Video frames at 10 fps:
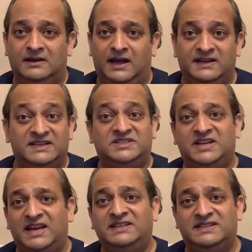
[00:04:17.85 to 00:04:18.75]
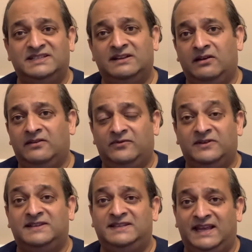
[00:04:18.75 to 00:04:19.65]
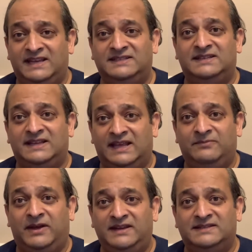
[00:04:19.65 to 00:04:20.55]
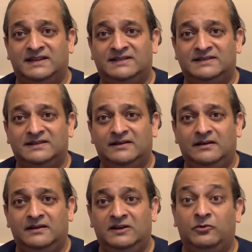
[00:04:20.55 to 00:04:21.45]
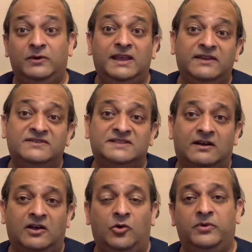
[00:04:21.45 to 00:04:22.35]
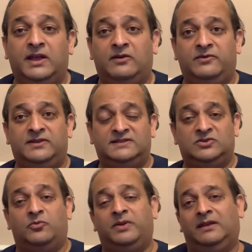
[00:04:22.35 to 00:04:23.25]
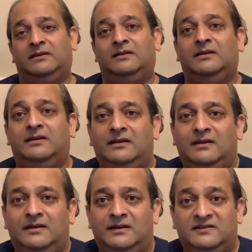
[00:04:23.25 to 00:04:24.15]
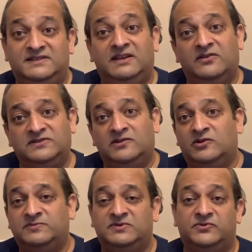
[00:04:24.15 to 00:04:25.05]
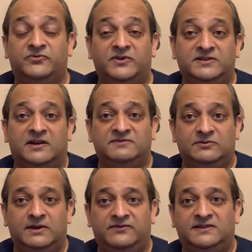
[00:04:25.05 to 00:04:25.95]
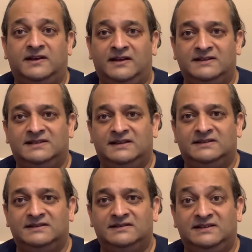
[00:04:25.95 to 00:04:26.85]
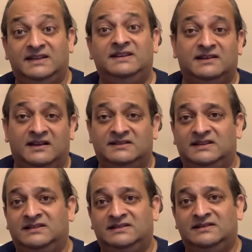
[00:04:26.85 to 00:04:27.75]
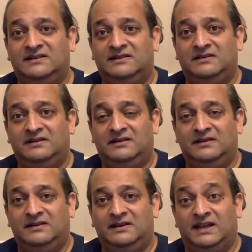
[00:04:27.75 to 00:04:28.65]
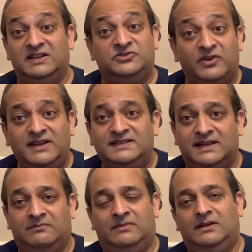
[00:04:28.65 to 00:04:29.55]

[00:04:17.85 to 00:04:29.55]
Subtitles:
And it has changed his life on a day-to-day basis. We even start helping out with his shopping, because he goes to the hospital 3 times a week for dialysis, kidney dialysis. And it drains him.